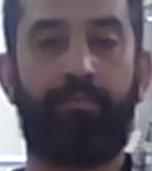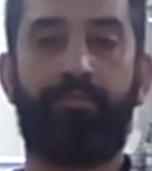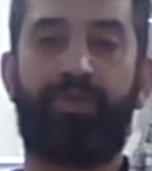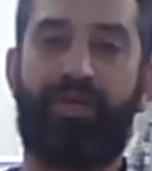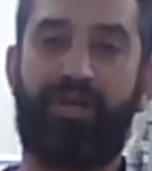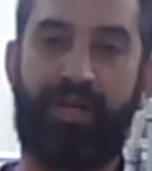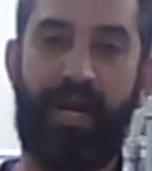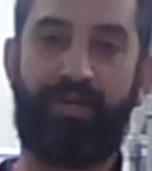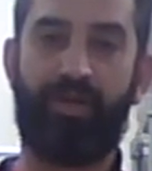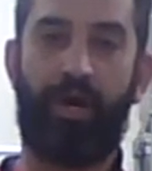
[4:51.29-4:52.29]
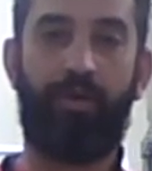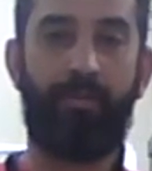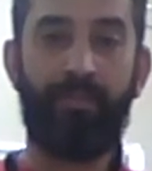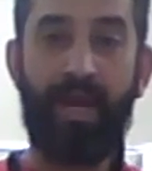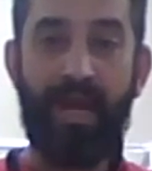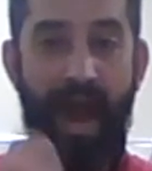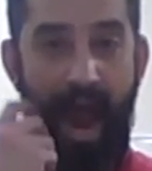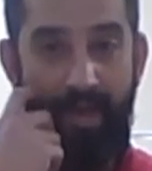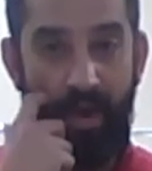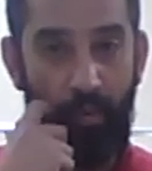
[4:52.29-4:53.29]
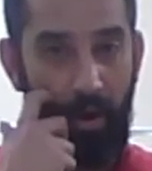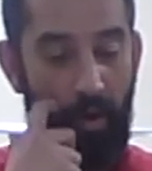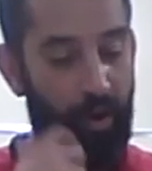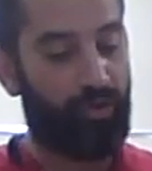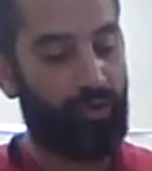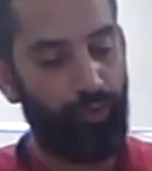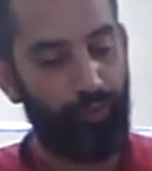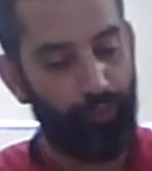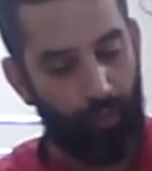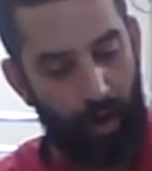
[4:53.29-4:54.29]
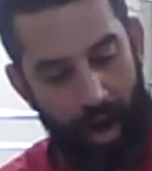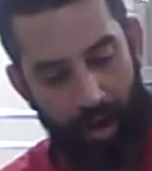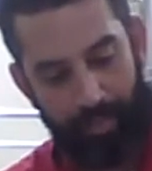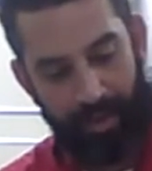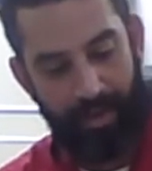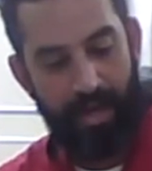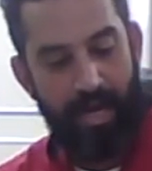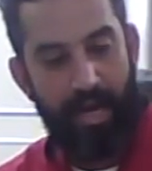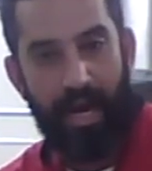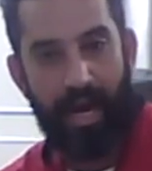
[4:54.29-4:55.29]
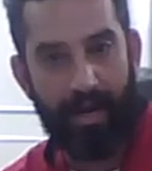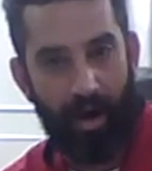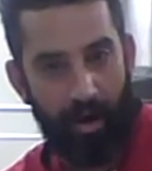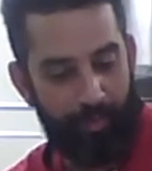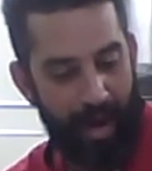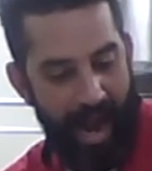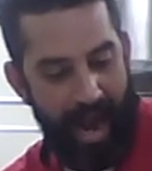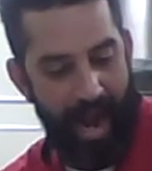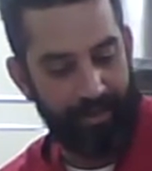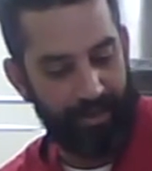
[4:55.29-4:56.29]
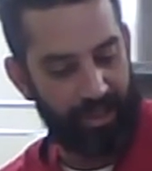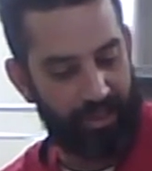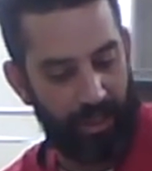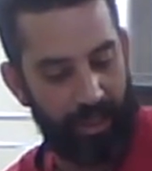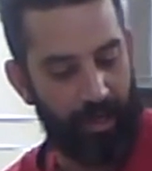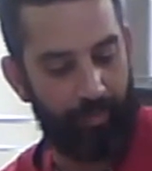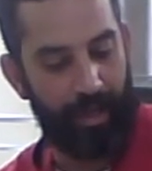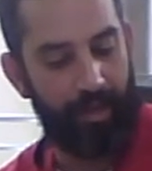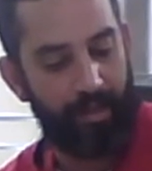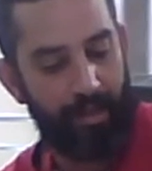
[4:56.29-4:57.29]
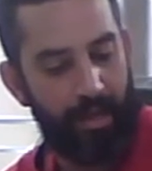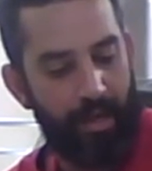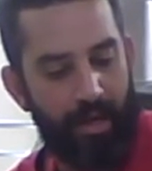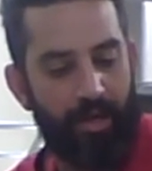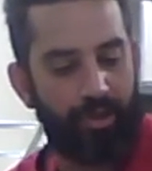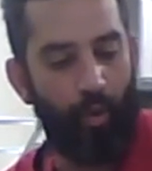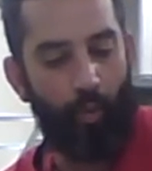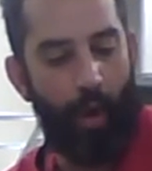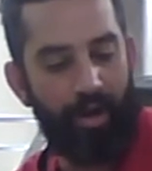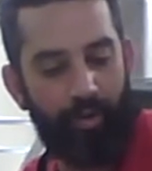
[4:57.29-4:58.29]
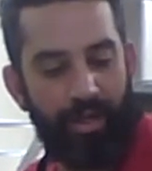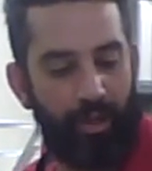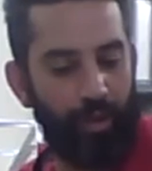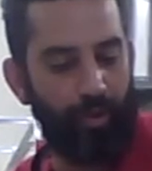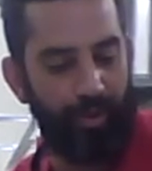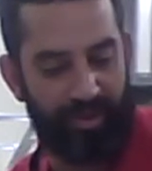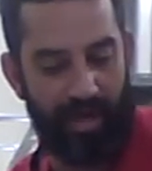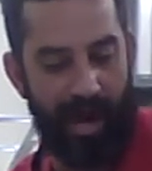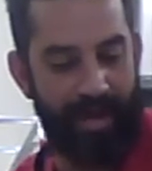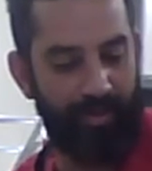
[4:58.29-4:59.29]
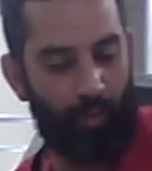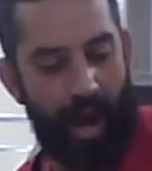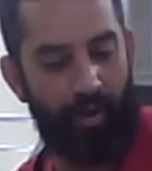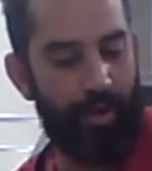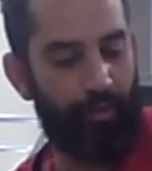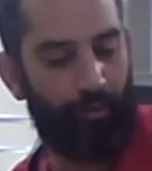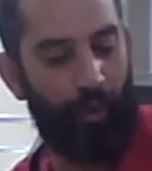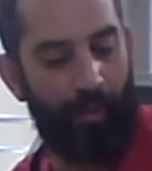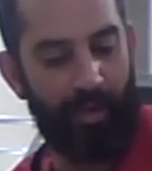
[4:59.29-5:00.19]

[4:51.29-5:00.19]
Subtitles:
just like so, and then we're going to rub it in our pan just a little bit. So why do we do this, guys? Why do we rub the